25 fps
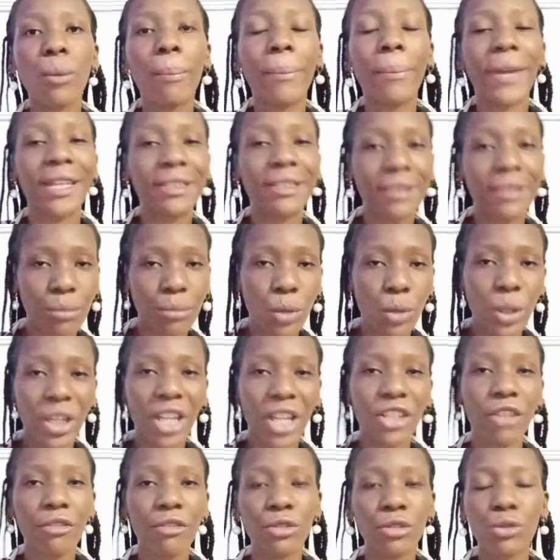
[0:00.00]
best mother.
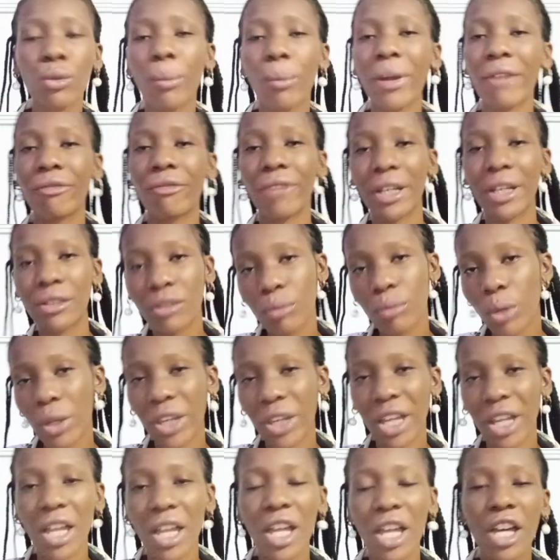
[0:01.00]
There is no perfect
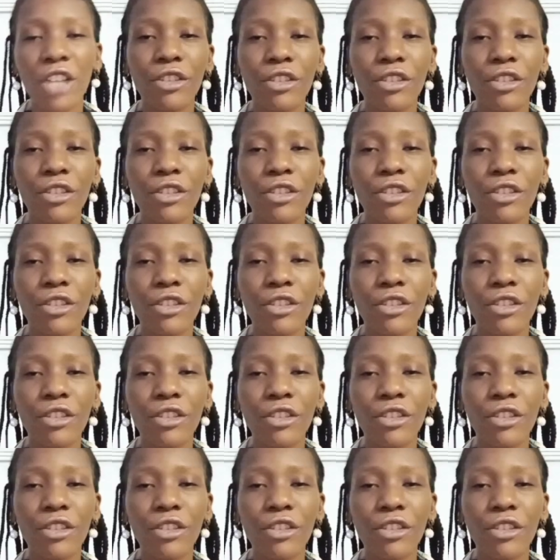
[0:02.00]
mother.